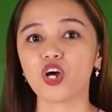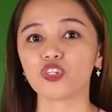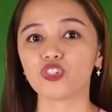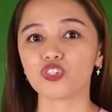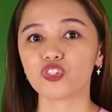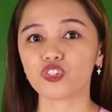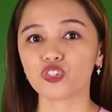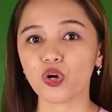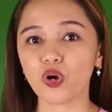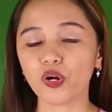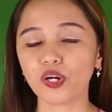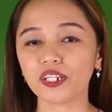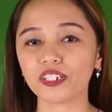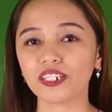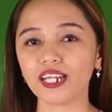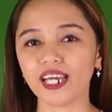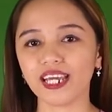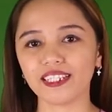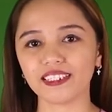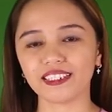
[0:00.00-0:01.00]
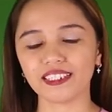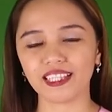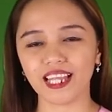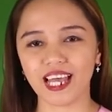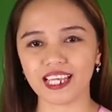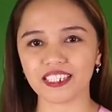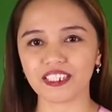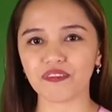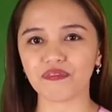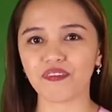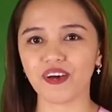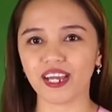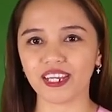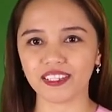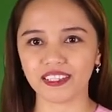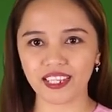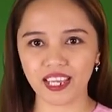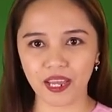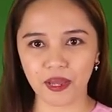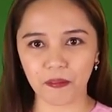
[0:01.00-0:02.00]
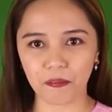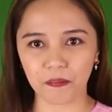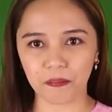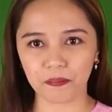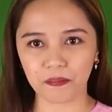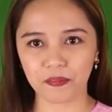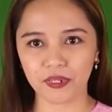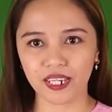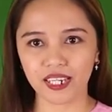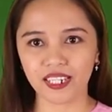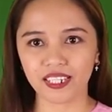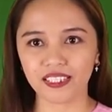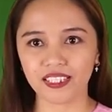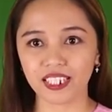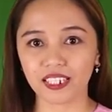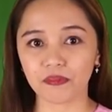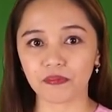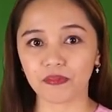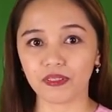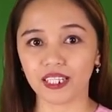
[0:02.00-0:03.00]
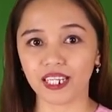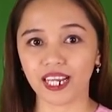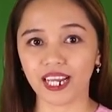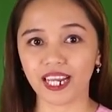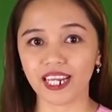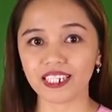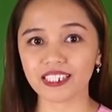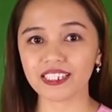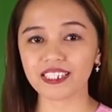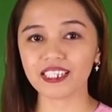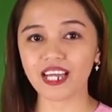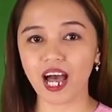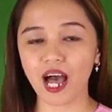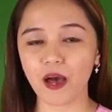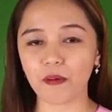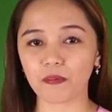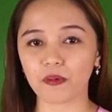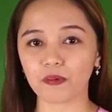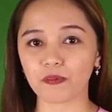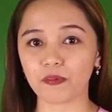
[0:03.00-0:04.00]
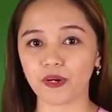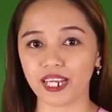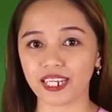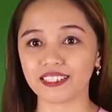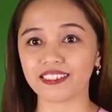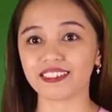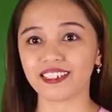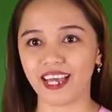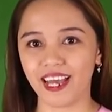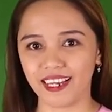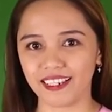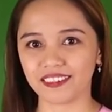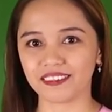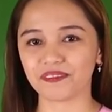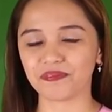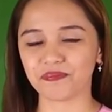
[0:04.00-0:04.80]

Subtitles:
sort and classify them, place the appropriate tag.